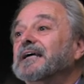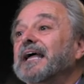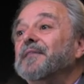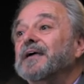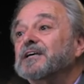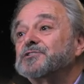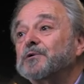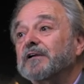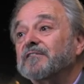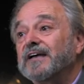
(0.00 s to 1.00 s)
and the
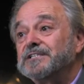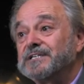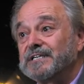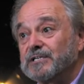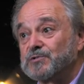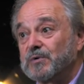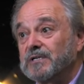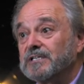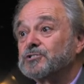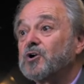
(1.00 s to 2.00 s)
history of ancient
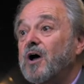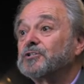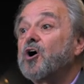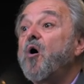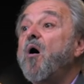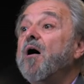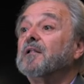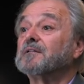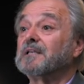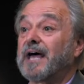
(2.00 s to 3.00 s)
Israel is taught to
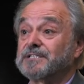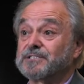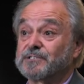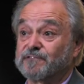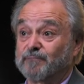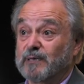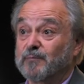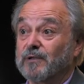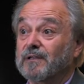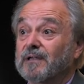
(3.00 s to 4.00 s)
all classes of
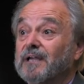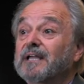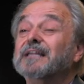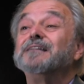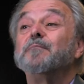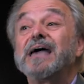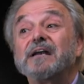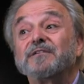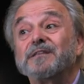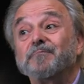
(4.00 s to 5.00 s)
people in the
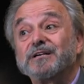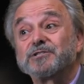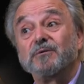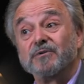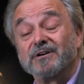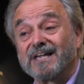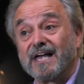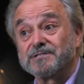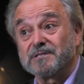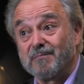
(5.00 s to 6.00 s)
manner that best
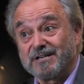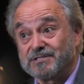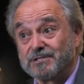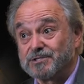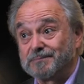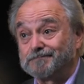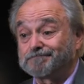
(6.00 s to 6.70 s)
communicates the message.